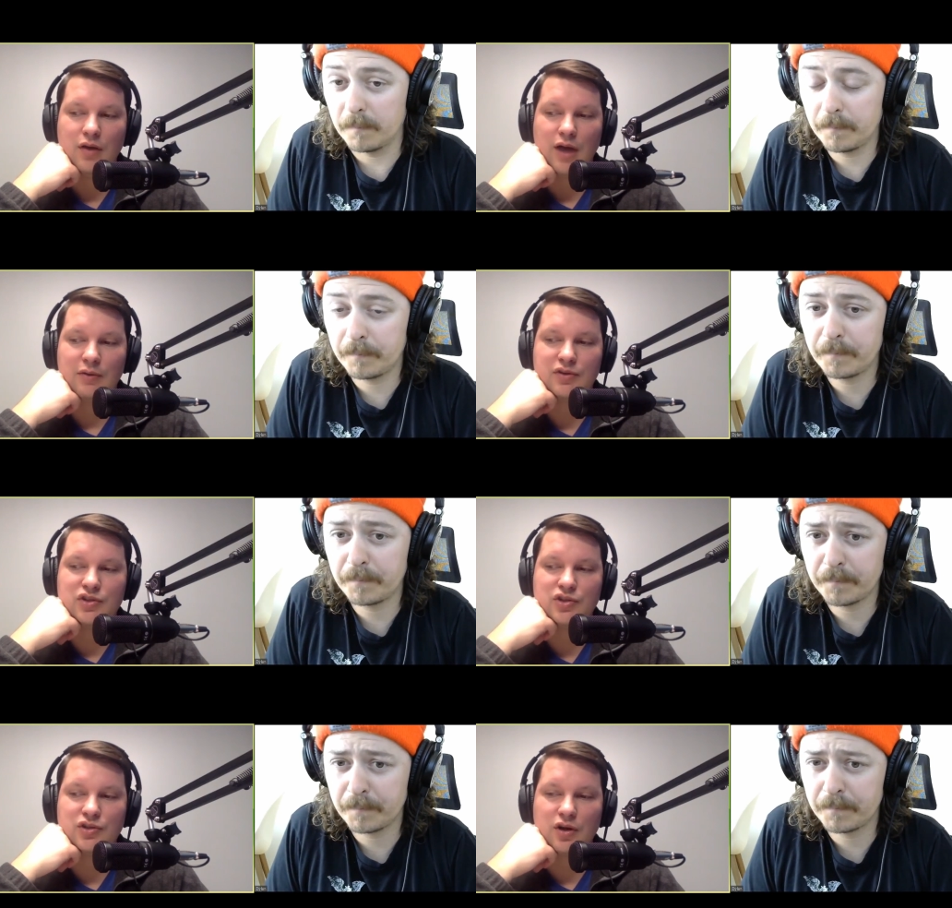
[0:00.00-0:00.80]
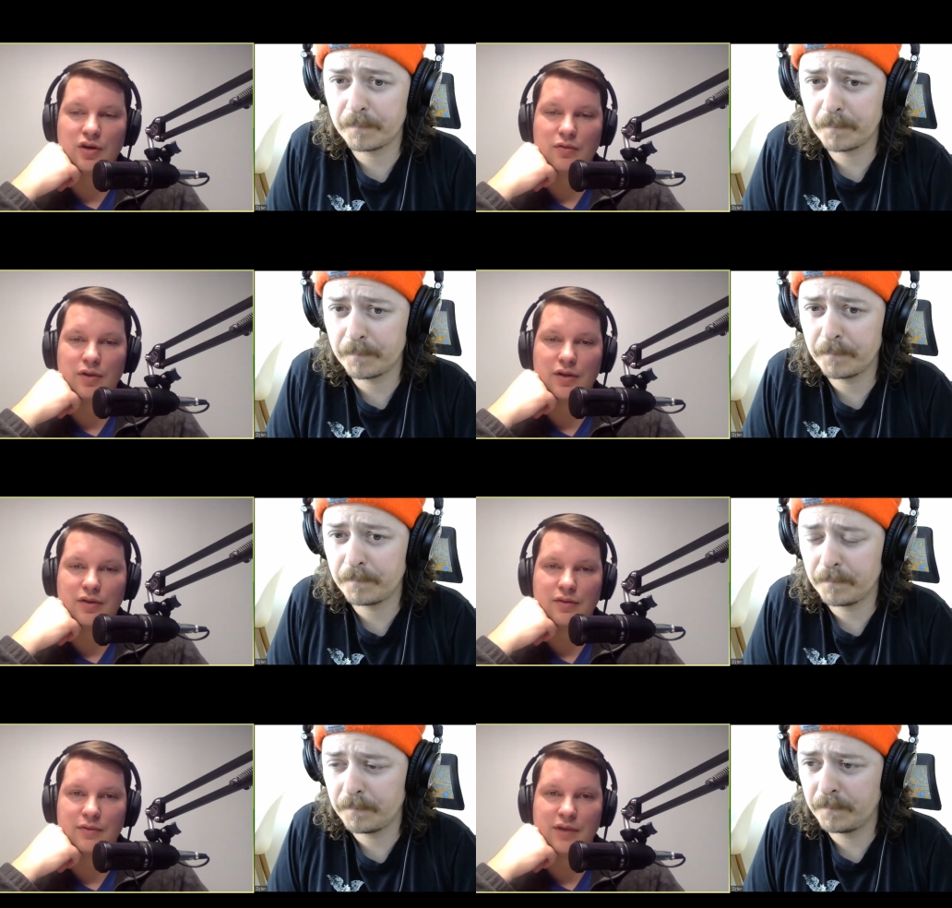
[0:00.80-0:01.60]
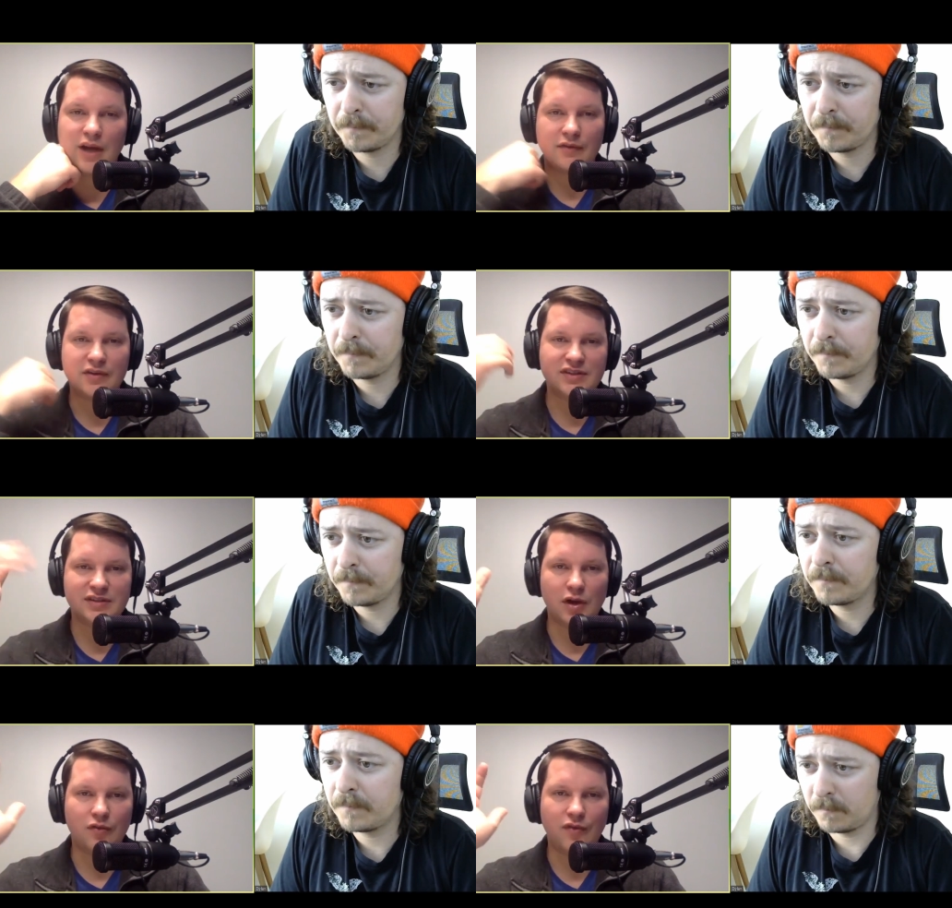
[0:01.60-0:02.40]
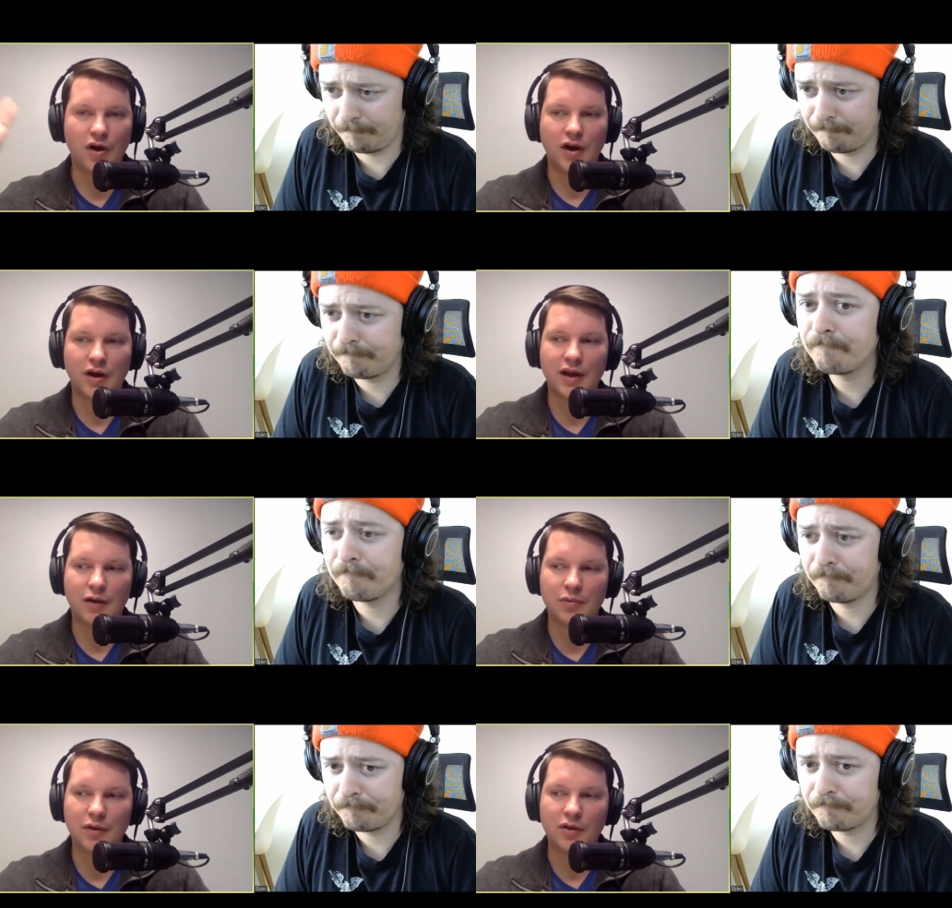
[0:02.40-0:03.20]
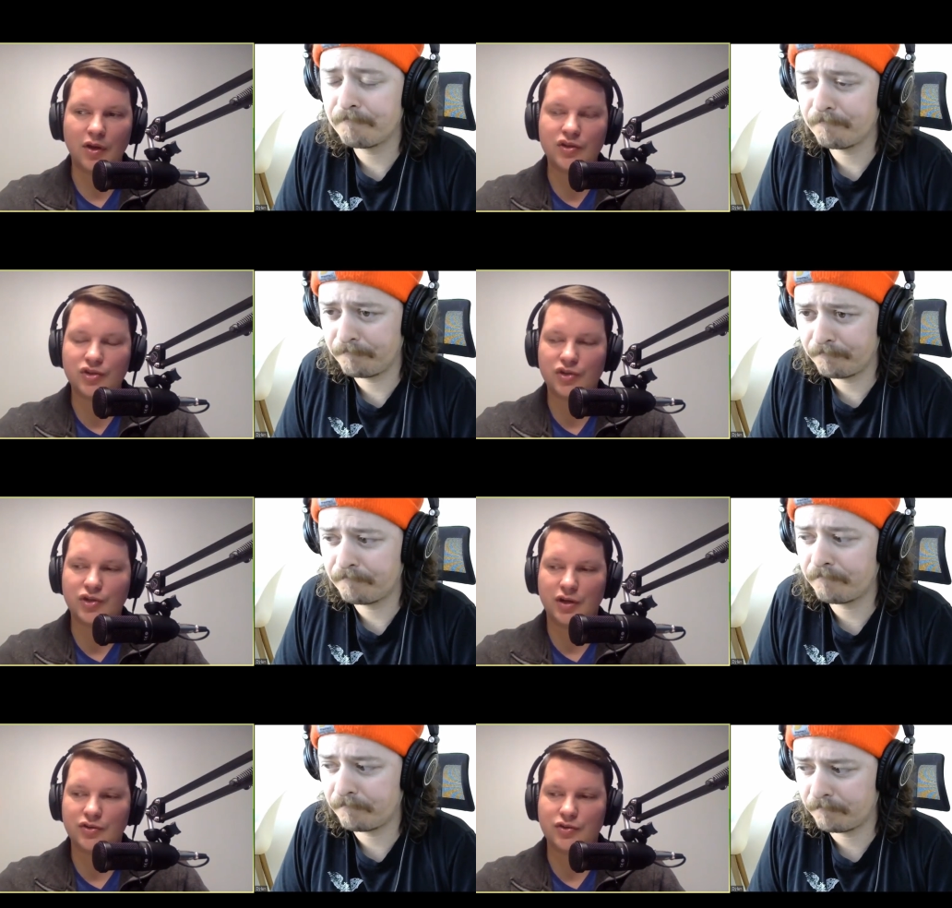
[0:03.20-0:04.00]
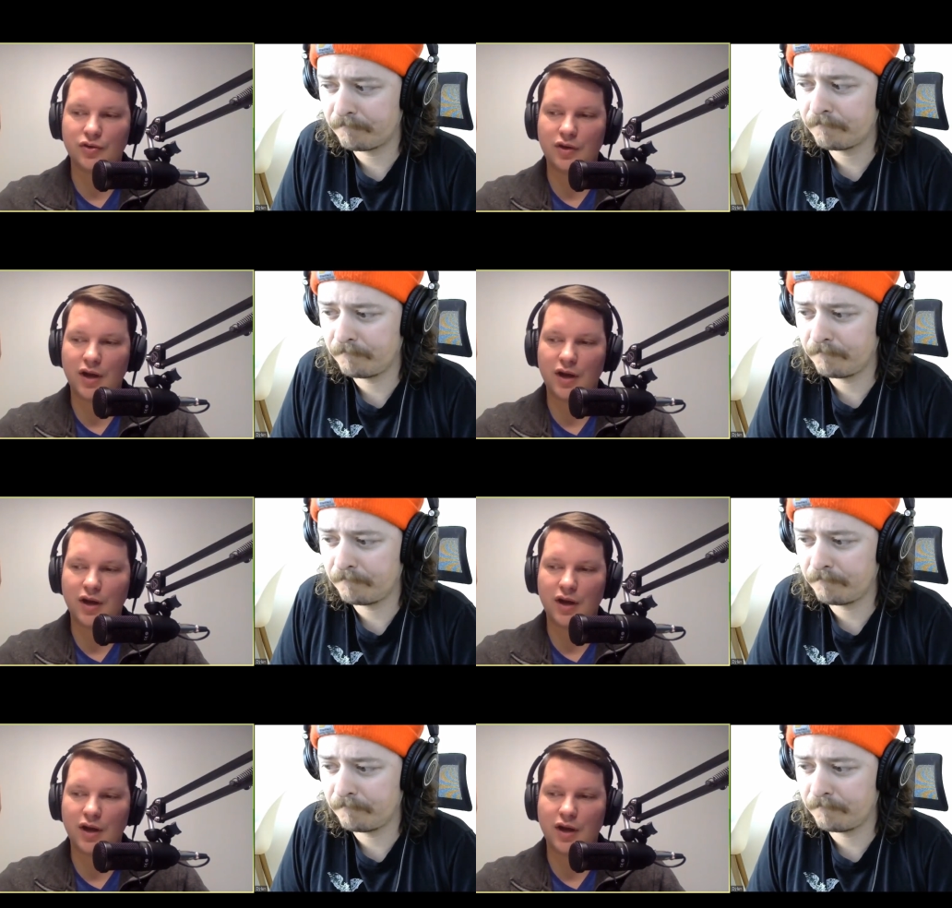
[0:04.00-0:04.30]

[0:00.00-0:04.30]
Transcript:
Speaker 1: i would start with kind of a self audit i would probably look in search console and